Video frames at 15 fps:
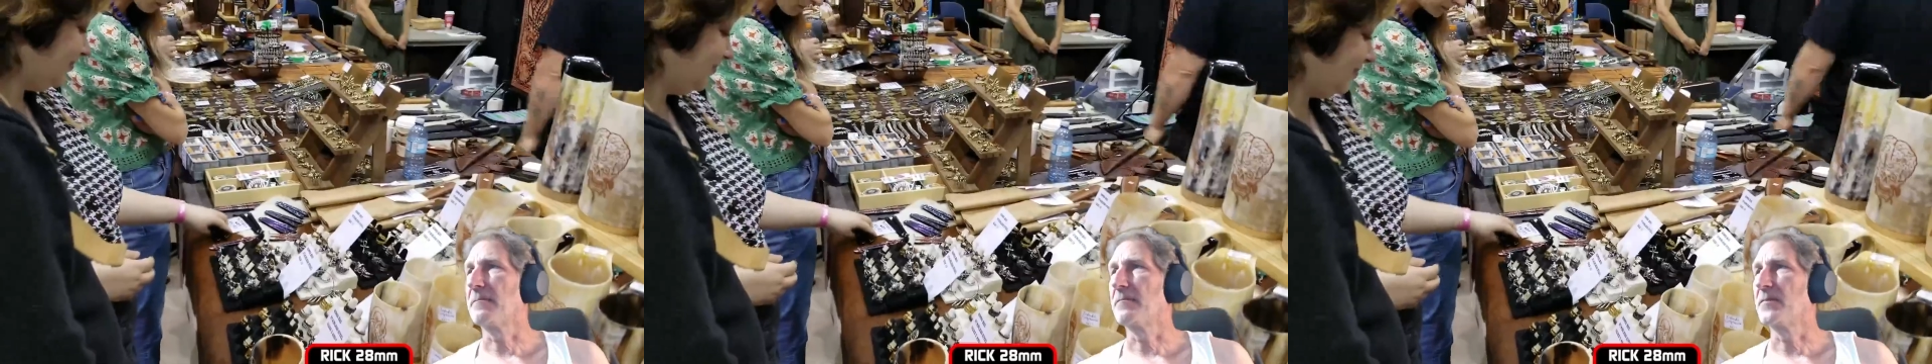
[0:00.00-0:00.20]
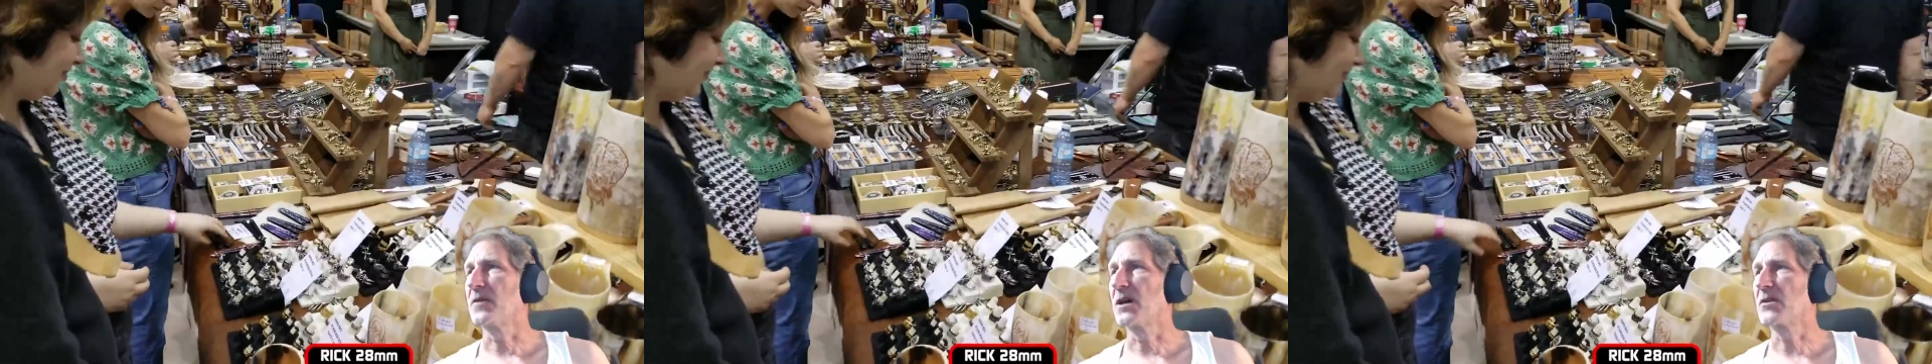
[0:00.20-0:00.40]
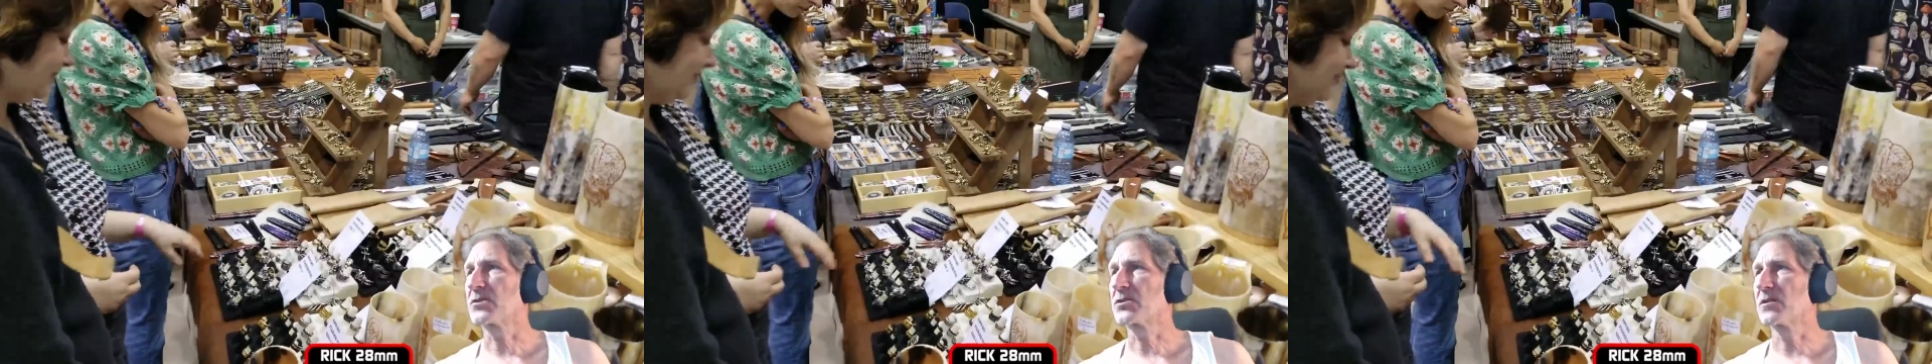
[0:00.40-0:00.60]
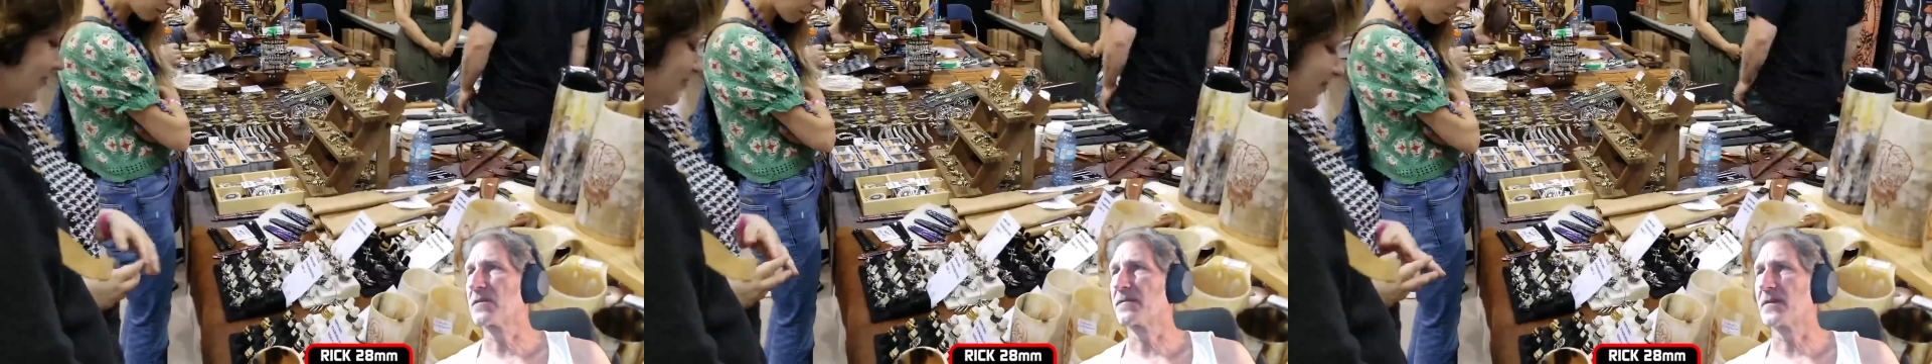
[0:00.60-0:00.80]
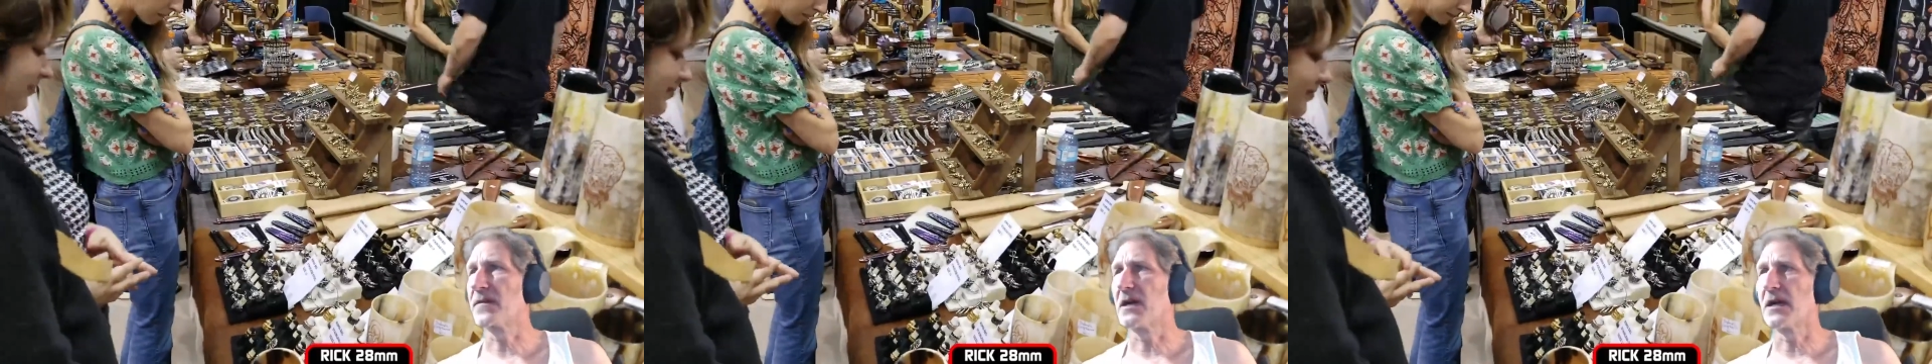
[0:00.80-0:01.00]
not sure
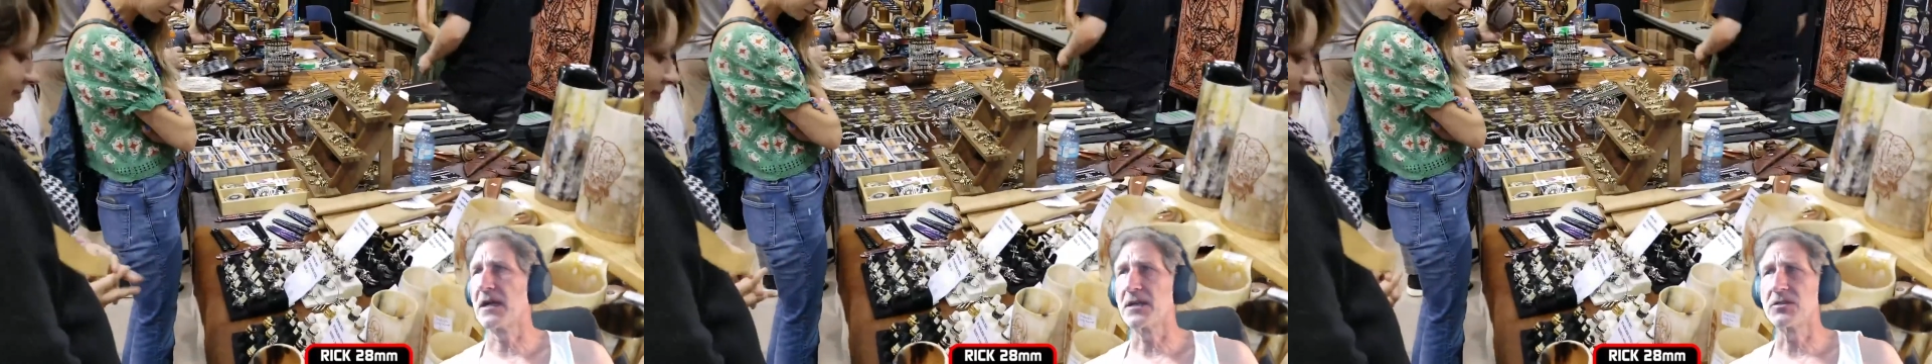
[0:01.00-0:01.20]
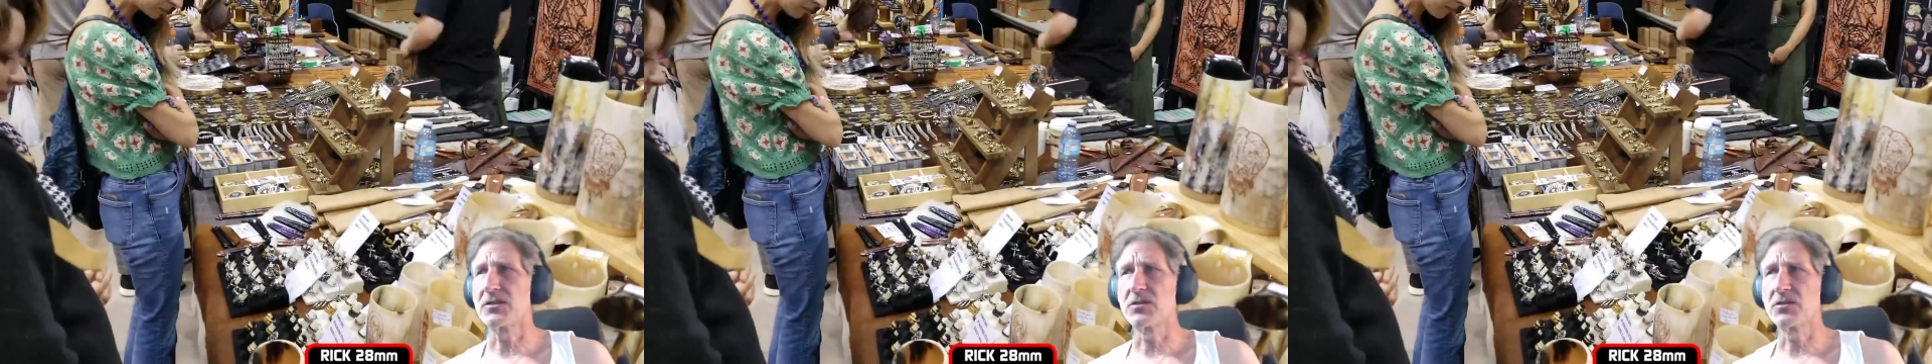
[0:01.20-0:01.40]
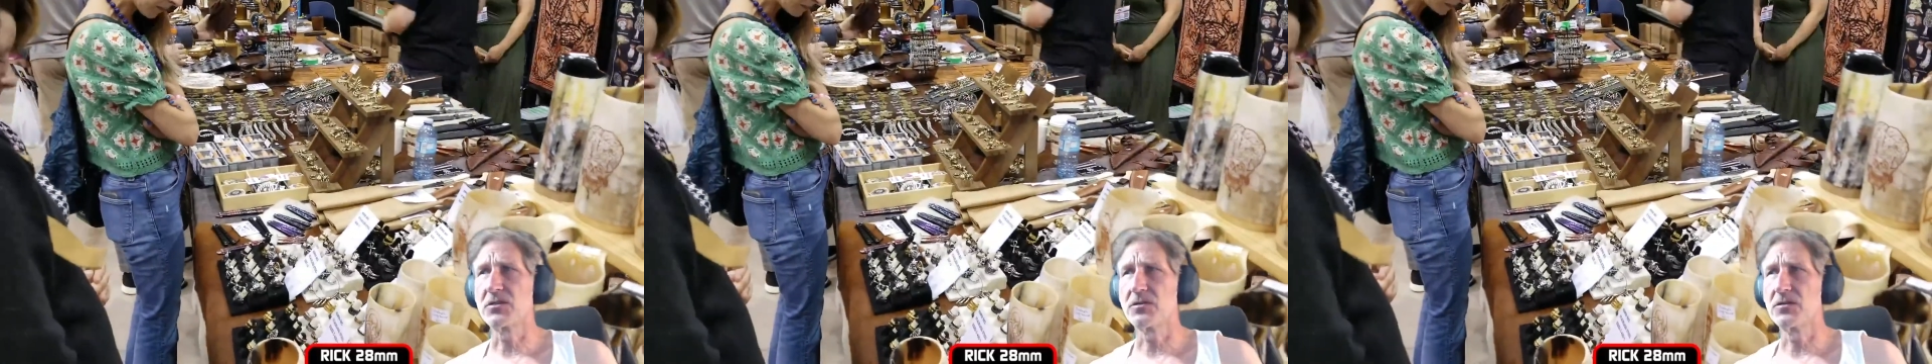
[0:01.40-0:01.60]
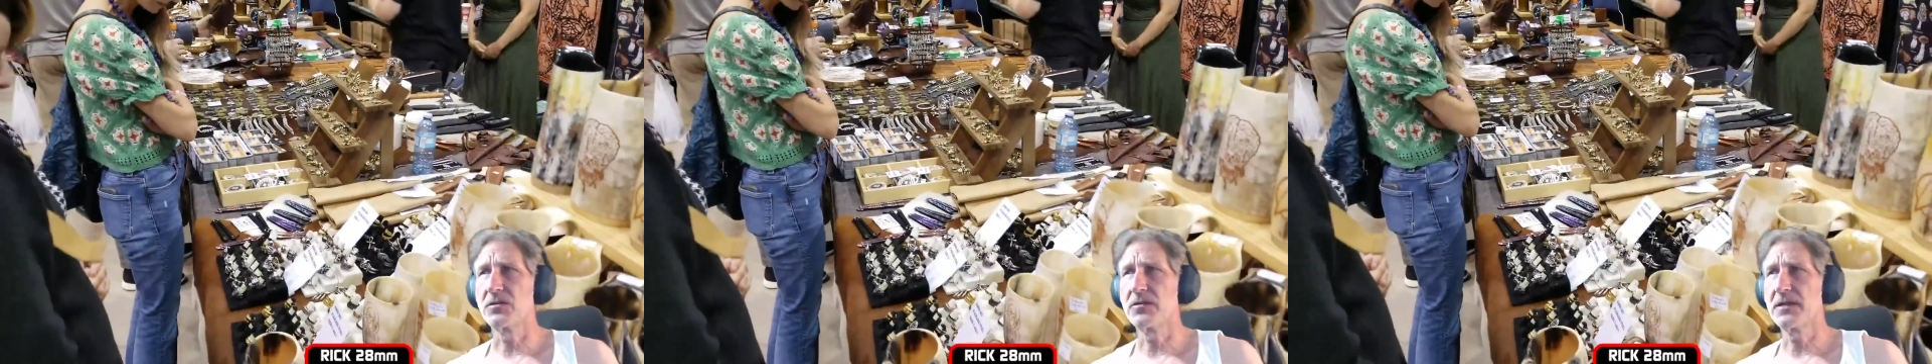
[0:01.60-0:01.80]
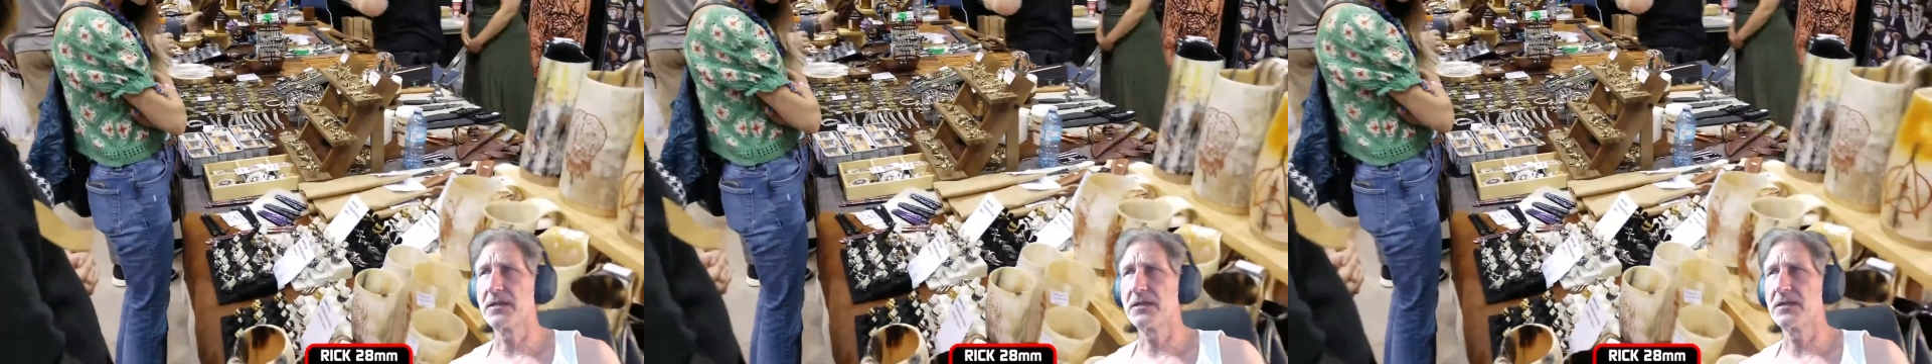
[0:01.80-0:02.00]
if I show
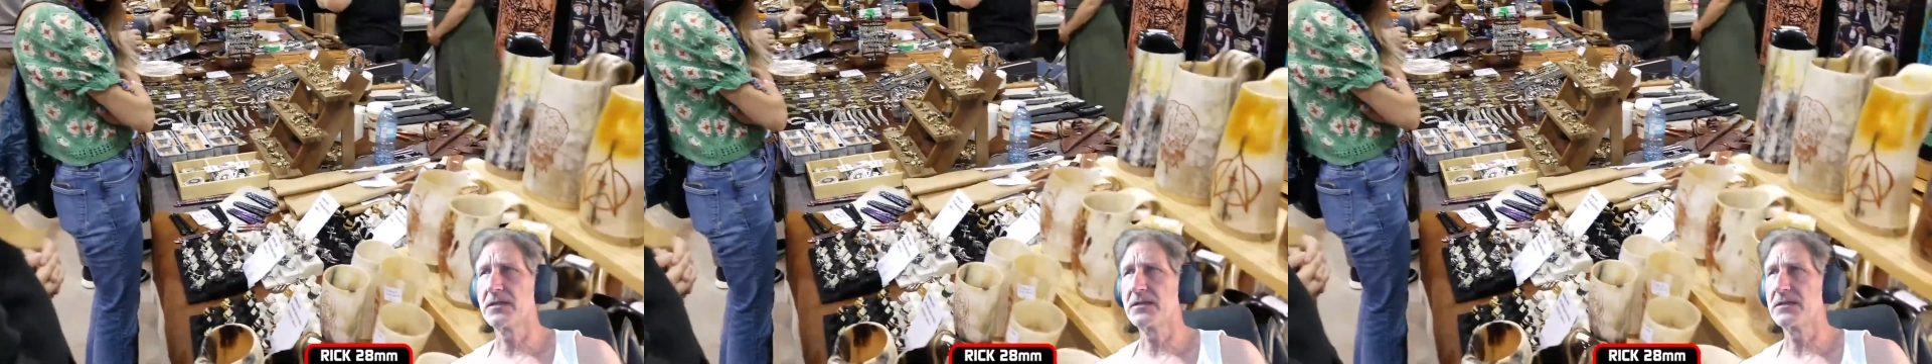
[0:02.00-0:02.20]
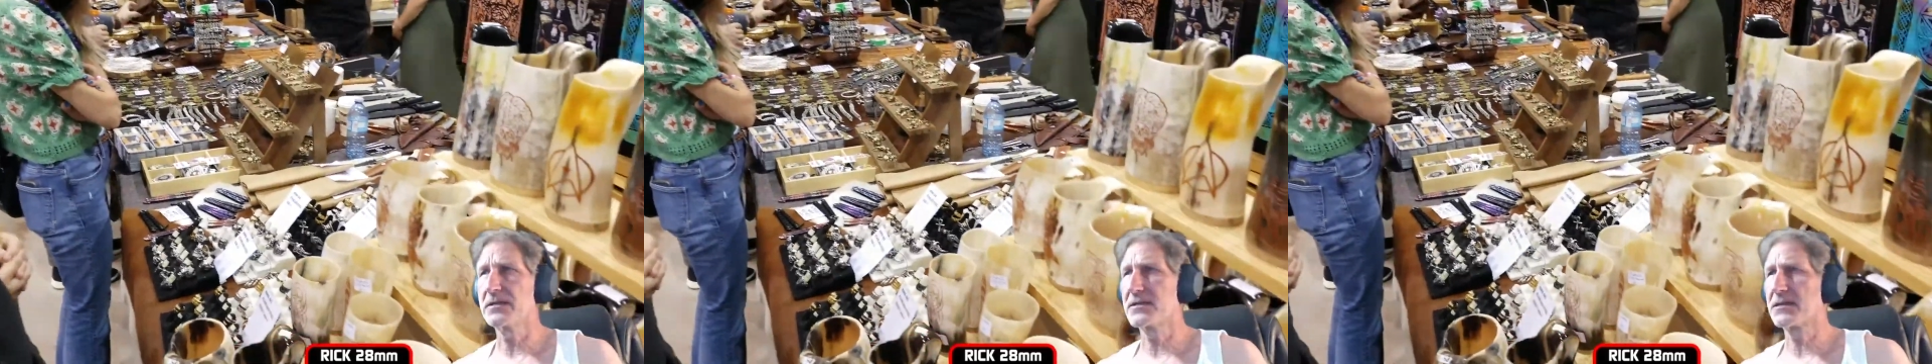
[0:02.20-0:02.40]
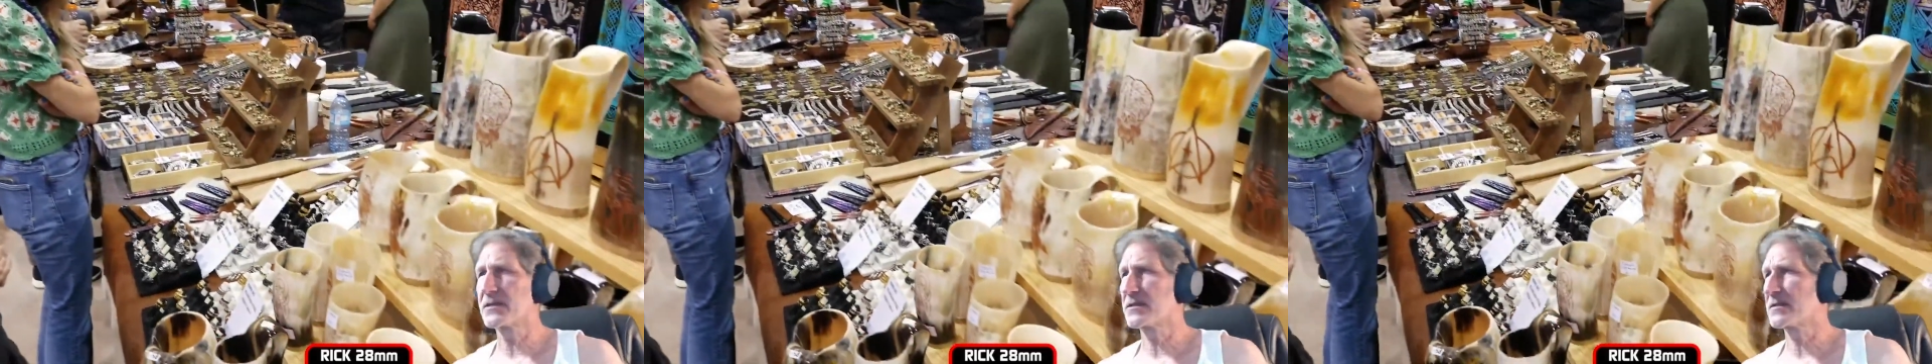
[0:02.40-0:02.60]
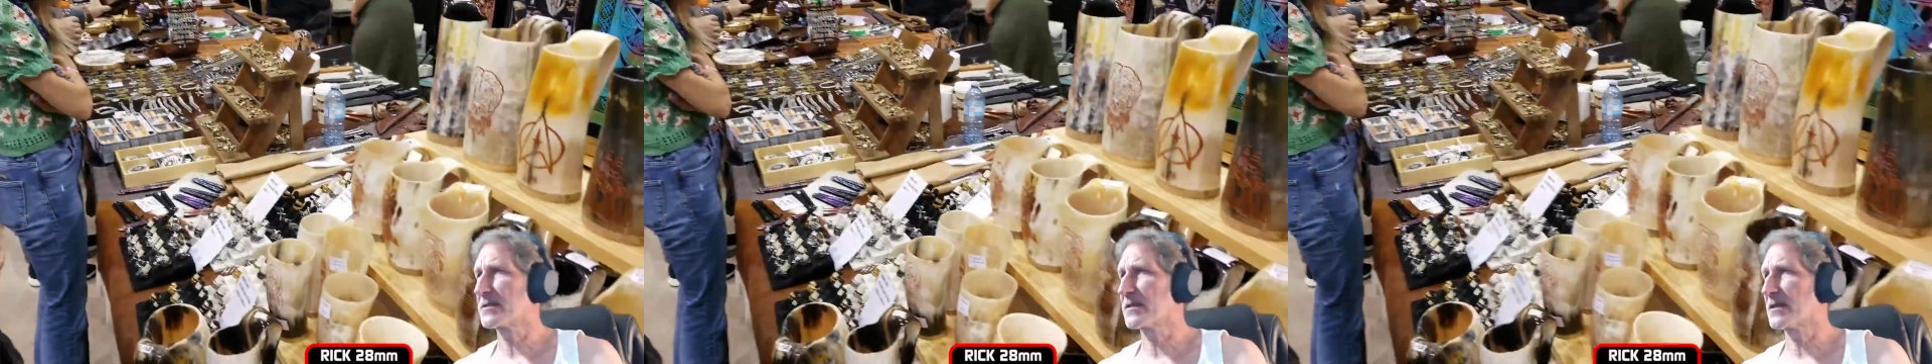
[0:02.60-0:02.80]
his